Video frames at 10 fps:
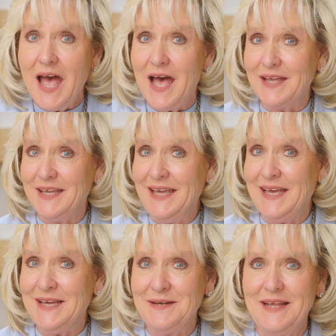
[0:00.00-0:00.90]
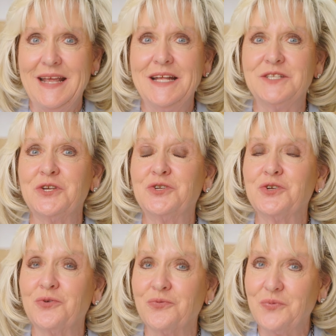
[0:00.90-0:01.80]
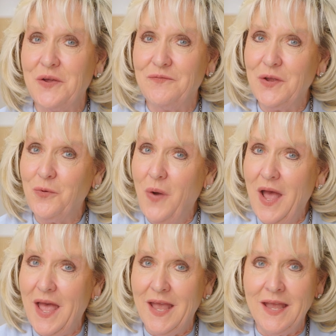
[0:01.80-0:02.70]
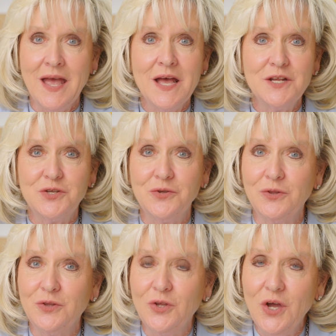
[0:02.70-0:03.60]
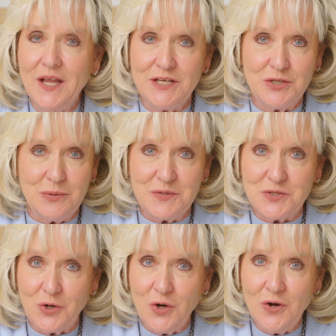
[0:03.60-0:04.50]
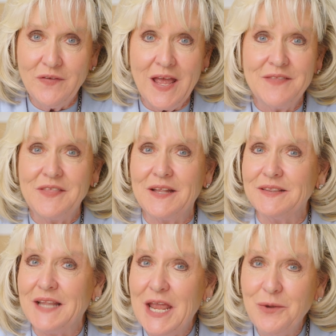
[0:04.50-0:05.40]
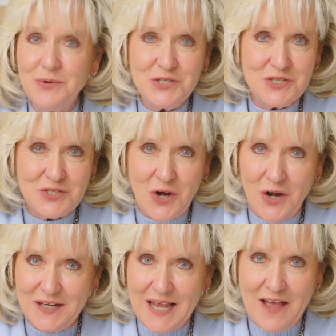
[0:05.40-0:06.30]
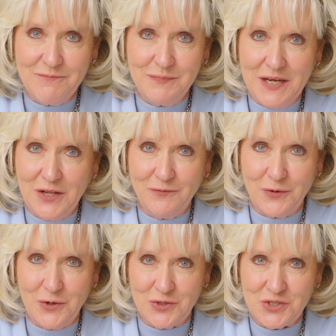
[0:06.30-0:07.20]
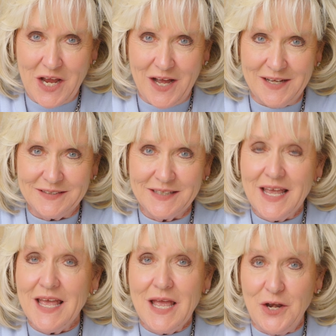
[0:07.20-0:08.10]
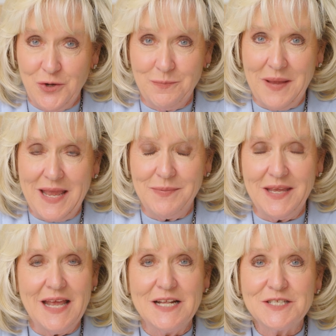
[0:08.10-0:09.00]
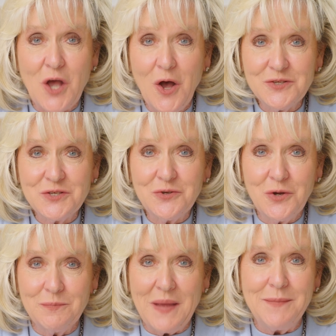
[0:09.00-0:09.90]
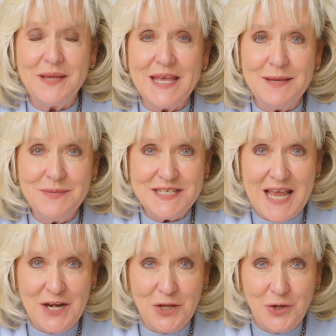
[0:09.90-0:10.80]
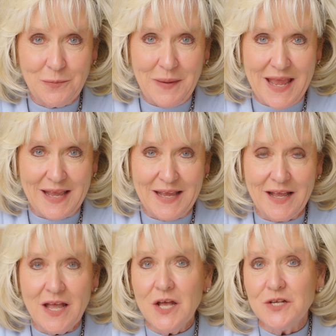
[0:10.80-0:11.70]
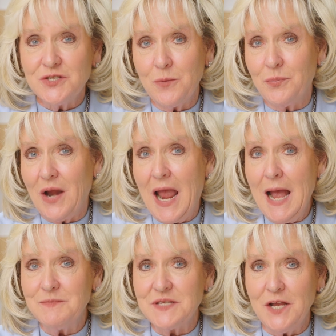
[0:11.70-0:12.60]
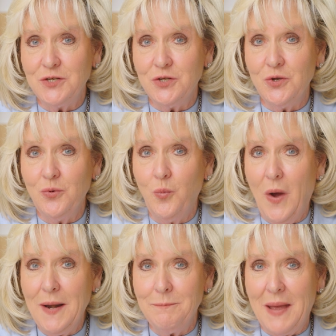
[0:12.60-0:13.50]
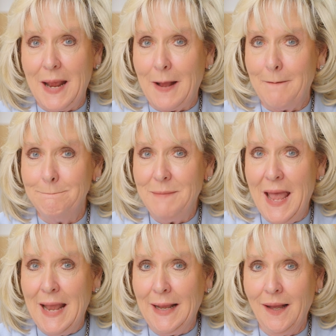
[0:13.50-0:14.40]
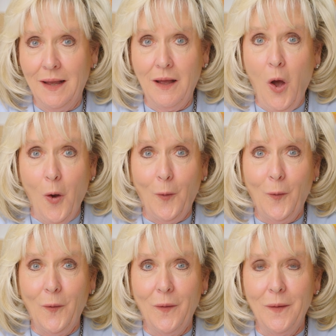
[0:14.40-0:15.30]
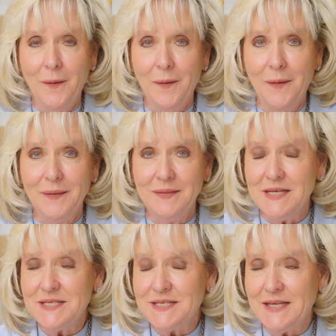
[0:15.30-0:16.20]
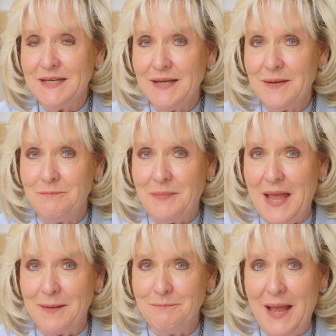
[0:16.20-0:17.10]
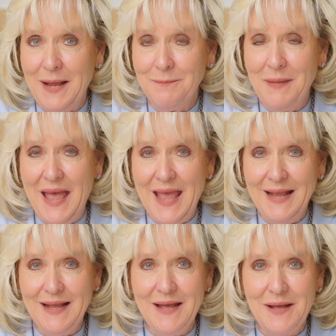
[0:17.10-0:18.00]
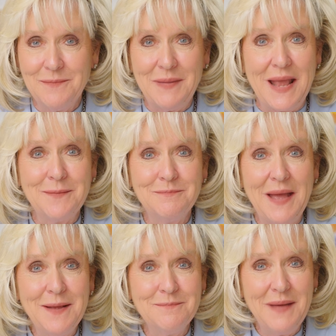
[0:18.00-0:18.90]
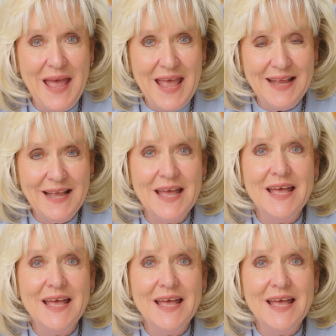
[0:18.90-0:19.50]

Again, it's a terrific way to look and to observe that language is starting to have meaning for your child and your baby. And it's also your baby imitating your banging. So perhaps I do one bang, bang. Listen, bang, bang, bang, bang, bang, bang.